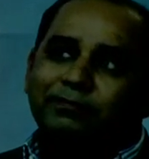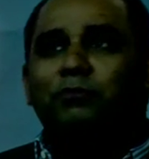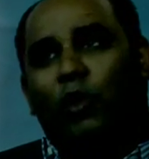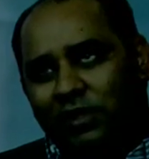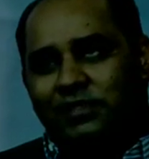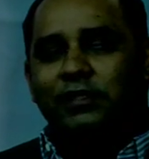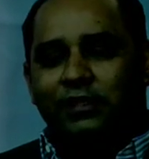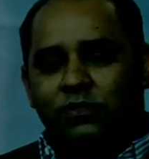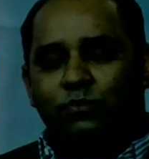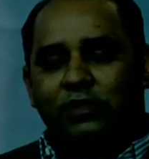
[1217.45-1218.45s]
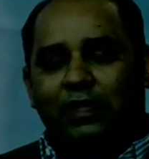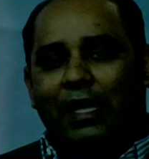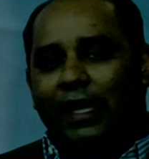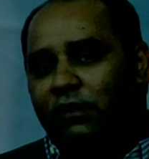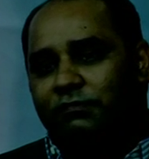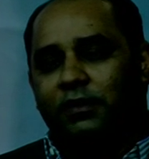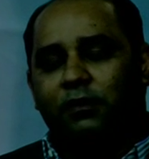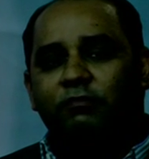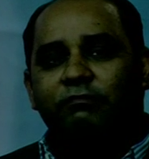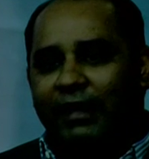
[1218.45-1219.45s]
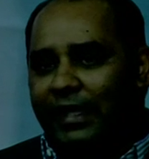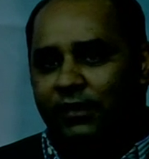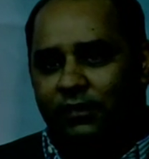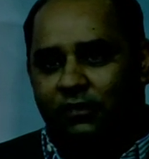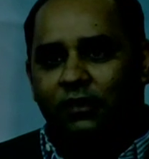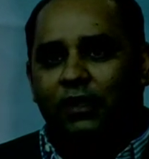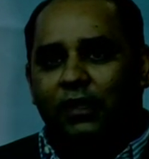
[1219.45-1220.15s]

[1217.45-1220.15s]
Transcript: model cities were kind of a failure.